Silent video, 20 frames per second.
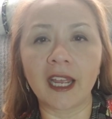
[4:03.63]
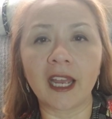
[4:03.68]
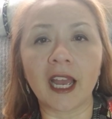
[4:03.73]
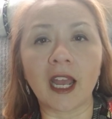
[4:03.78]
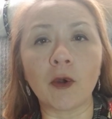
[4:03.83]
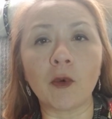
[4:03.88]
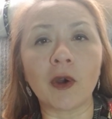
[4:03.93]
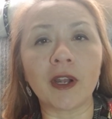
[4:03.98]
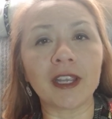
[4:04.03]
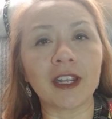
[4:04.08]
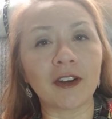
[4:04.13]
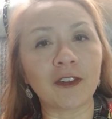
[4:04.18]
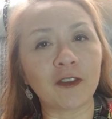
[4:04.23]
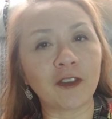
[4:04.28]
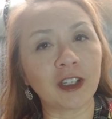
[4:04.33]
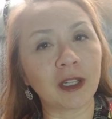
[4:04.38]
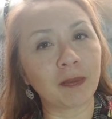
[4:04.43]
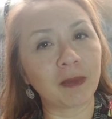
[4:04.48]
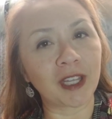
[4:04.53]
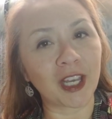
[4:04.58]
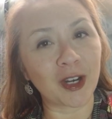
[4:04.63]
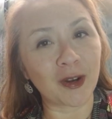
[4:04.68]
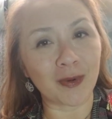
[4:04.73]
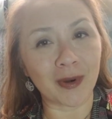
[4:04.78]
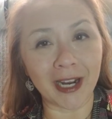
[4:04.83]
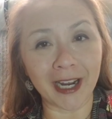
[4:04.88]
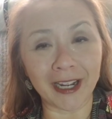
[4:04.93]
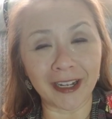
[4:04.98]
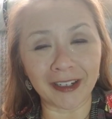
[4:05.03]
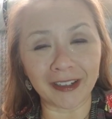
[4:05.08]
I want you to flip that
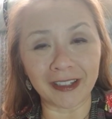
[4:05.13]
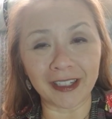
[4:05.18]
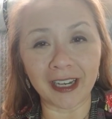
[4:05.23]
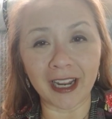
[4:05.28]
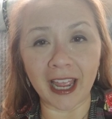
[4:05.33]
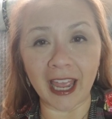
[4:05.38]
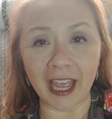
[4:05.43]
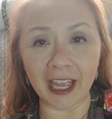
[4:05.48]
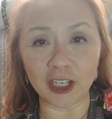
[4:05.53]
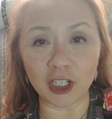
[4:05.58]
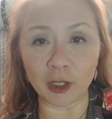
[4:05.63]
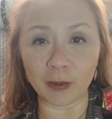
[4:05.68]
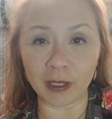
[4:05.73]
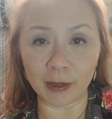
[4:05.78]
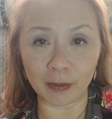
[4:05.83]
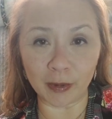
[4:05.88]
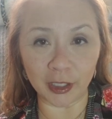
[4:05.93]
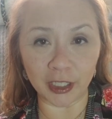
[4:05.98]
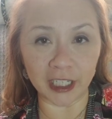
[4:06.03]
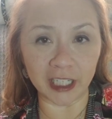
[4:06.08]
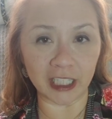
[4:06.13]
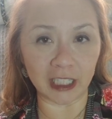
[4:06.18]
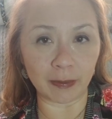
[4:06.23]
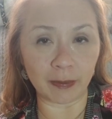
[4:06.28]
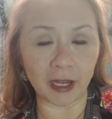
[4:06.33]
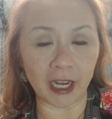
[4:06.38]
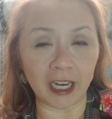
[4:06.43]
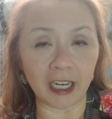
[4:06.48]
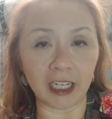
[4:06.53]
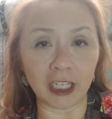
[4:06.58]
around. Had you been
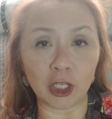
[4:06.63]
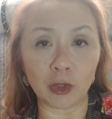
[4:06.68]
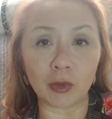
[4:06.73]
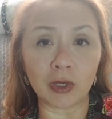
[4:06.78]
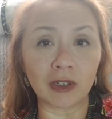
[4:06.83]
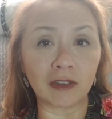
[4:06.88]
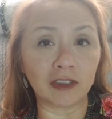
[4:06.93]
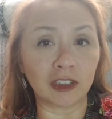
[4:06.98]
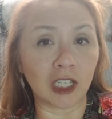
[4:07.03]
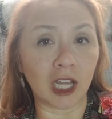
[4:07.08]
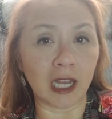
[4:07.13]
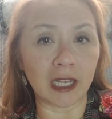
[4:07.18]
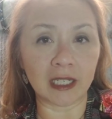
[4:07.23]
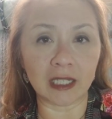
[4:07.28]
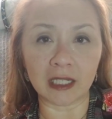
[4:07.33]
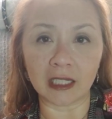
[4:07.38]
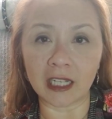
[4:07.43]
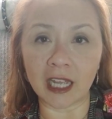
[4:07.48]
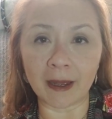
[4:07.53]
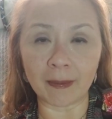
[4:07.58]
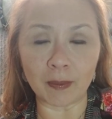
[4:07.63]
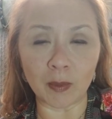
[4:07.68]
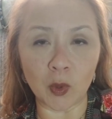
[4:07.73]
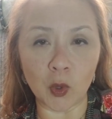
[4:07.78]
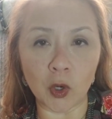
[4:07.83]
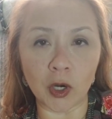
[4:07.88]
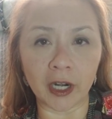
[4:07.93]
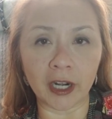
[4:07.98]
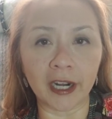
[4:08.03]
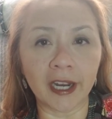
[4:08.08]
participating, you would have lost a lot
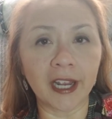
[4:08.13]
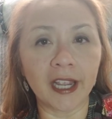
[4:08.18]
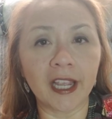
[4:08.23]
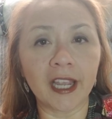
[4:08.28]
more.